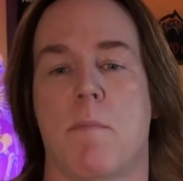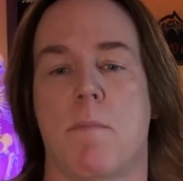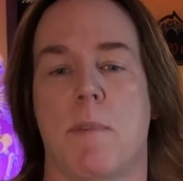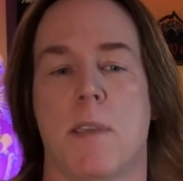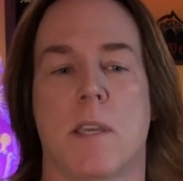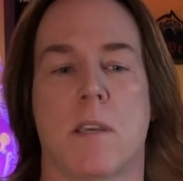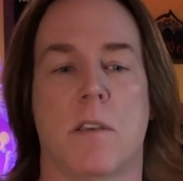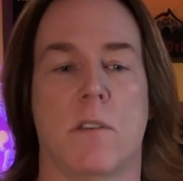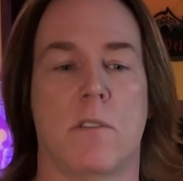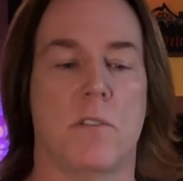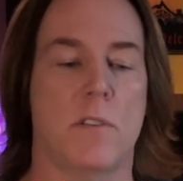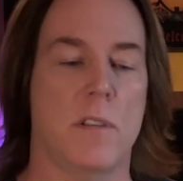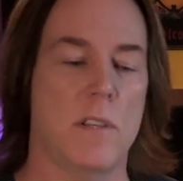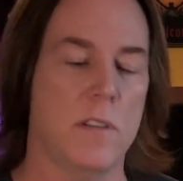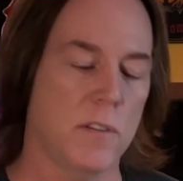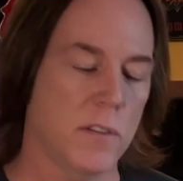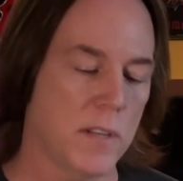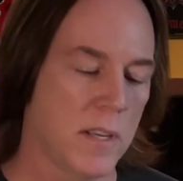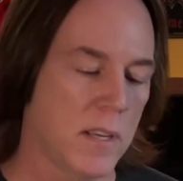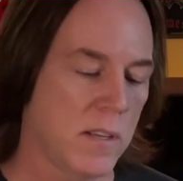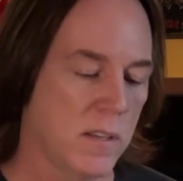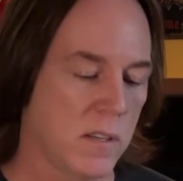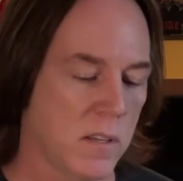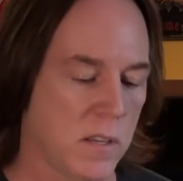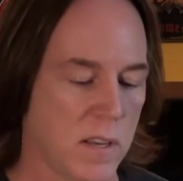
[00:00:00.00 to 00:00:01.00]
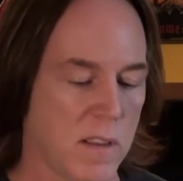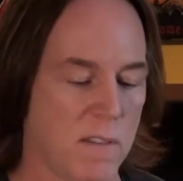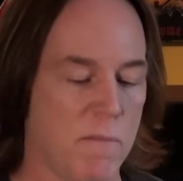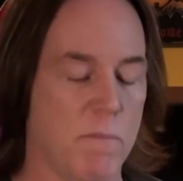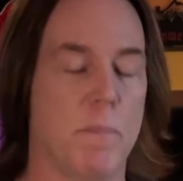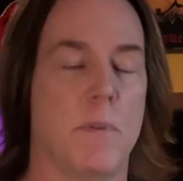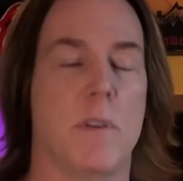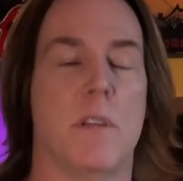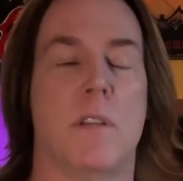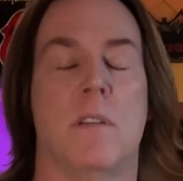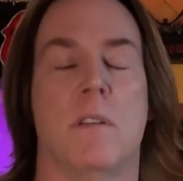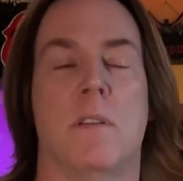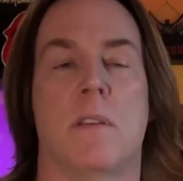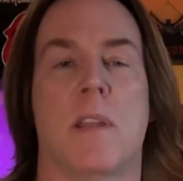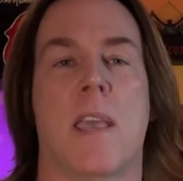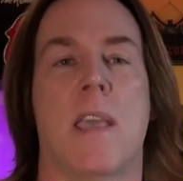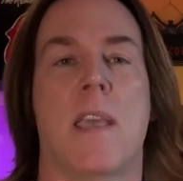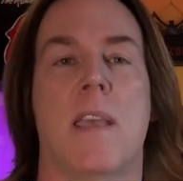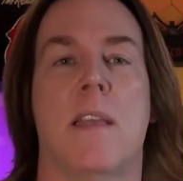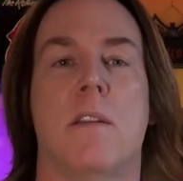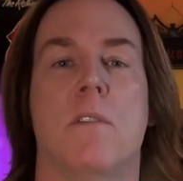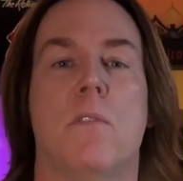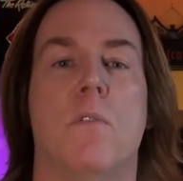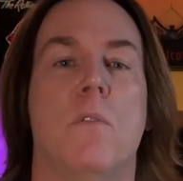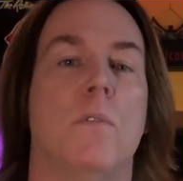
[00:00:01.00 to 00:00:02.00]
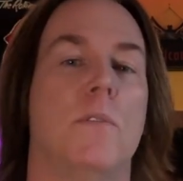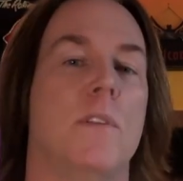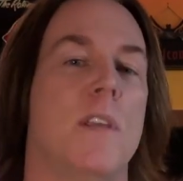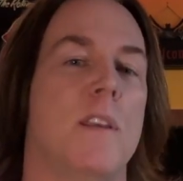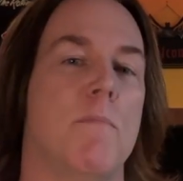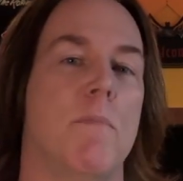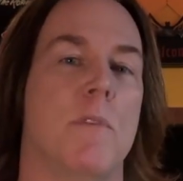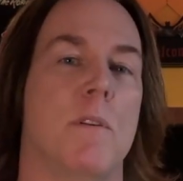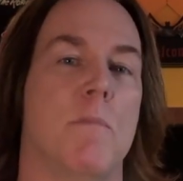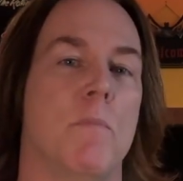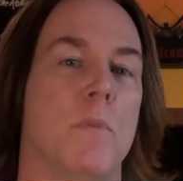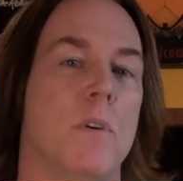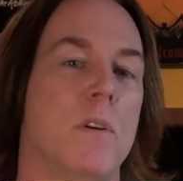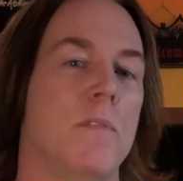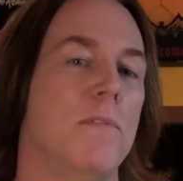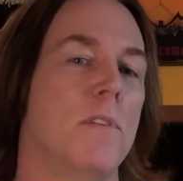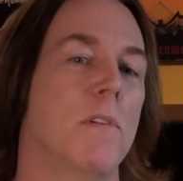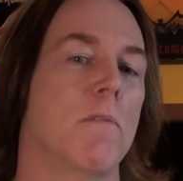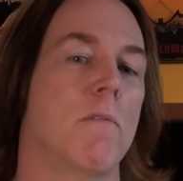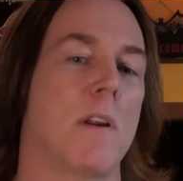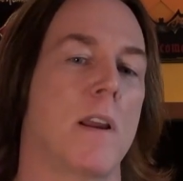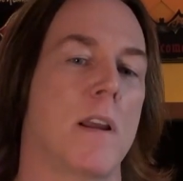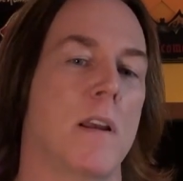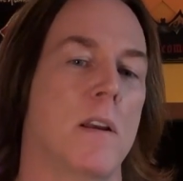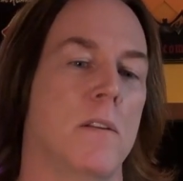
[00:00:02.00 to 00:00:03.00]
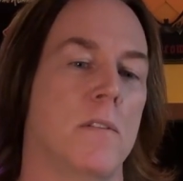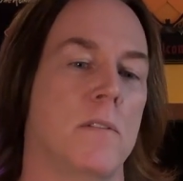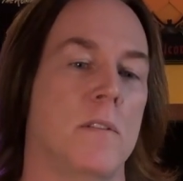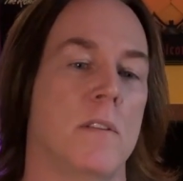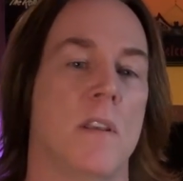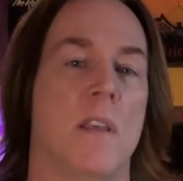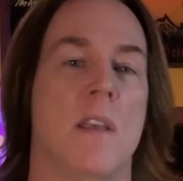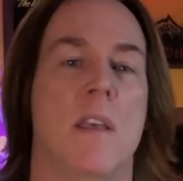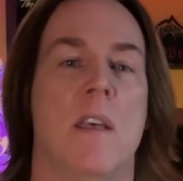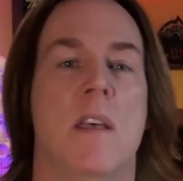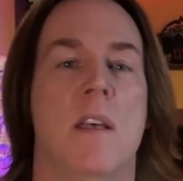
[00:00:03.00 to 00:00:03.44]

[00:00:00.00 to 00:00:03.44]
because these things have been handled, they've been moved around,